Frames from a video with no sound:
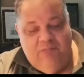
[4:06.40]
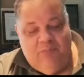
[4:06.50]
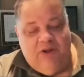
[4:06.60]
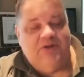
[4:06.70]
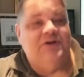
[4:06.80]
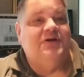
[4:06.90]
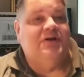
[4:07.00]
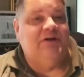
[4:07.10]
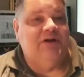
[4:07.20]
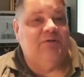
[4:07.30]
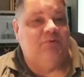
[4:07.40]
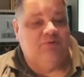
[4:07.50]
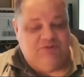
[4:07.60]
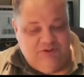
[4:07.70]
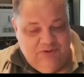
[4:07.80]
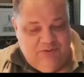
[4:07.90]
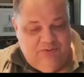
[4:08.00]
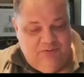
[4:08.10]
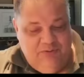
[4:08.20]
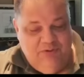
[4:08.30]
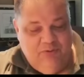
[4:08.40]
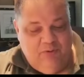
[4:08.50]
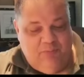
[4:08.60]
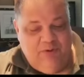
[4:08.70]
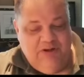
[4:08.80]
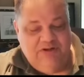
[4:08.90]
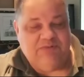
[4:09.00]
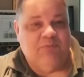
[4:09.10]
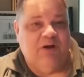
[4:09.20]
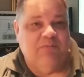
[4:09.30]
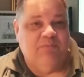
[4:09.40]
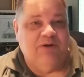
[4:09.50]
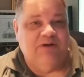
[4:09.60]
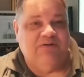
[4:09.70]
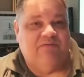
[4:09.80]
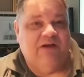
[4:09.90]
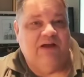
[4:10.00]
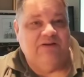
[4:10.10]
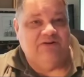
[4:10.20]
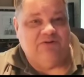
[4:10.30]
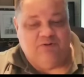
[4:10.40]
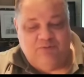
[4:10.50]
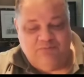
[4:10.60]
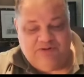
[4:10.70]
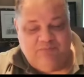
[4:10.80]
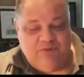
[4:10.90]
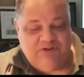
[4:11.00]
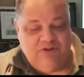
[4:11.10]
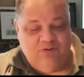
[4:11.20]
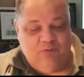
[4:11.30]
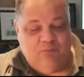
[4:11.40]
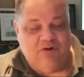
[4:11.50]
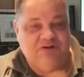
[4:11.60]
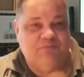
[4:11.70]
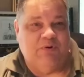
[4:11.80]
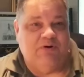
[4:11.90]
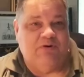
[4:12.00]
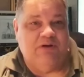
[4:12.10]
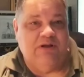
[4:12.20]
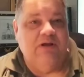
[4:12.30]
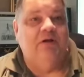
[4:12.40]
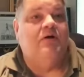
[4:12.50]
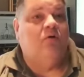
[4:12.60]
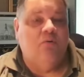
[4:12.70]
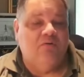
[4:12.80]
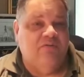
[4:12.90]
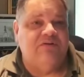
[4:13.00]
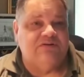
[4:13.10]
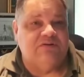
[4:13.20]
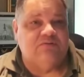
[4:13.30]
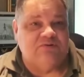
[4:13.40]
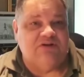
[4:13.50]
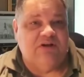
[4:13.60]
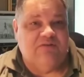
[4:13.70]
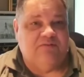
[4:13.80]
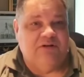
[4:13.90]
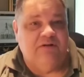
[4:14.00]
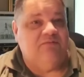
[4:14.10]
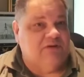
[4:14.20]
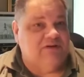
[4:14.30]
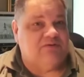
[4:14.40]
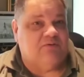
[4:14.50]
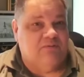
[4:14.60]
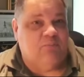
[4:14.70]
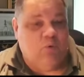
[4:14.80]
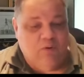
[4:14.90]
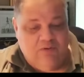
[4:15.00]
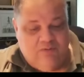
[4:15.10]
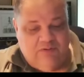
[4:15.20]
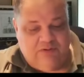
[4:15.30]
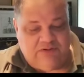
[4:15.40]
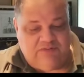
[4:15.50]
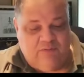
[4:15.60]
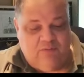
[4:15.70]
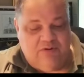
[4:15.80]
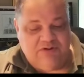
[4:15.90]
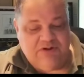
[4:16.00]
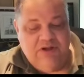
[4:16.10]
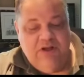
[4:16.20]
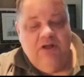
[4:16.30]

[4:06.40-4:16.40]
But in Hebrew 2, where peace might be defined in terms of material prosperity or physical safety, these are important things for us.